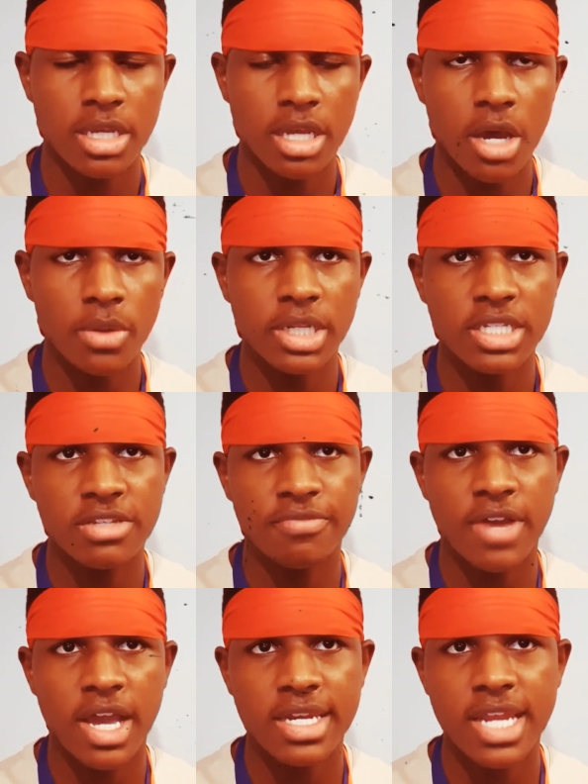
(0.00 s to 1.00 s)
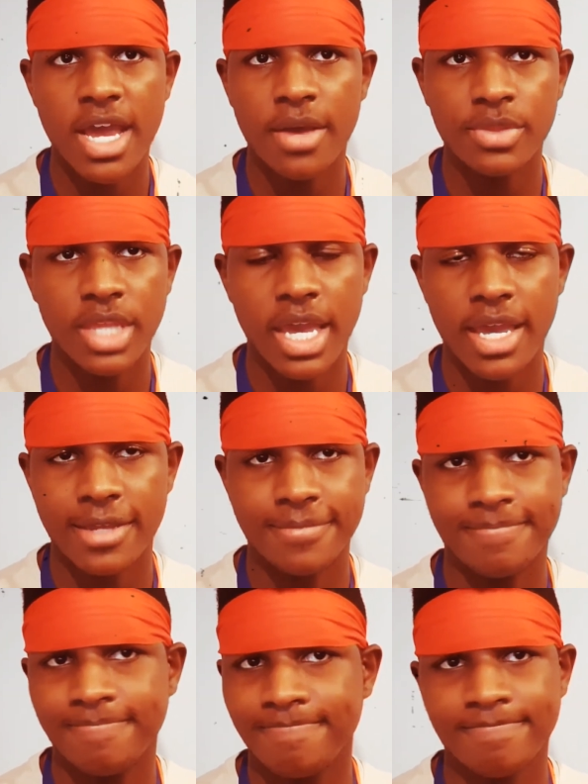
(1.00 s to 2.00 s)
only to find out
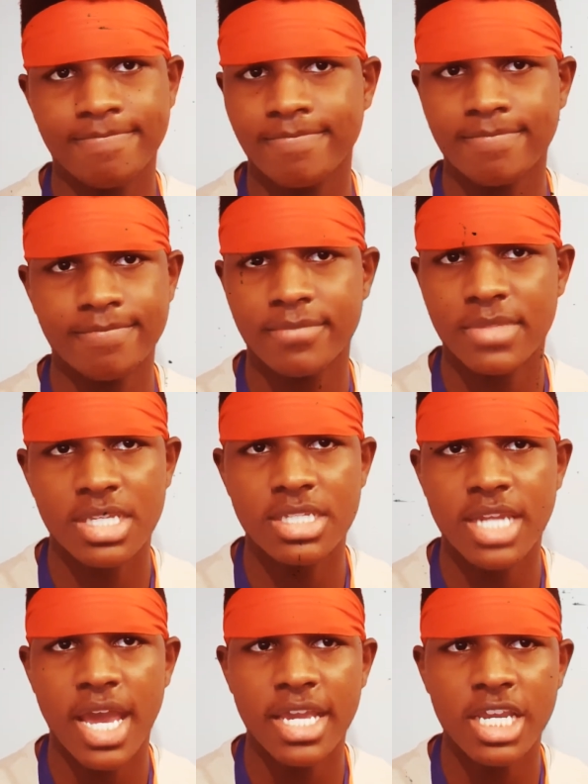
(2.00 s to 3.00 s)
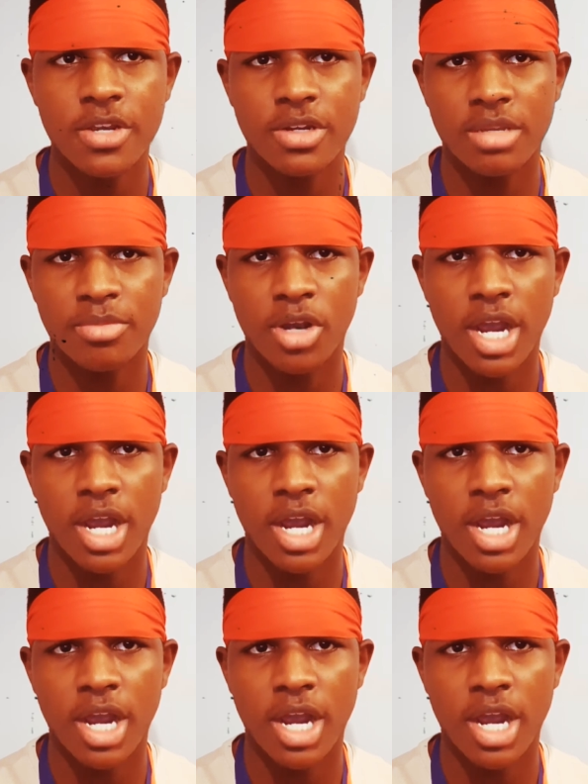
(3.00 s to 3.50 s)
that he's not here anymore.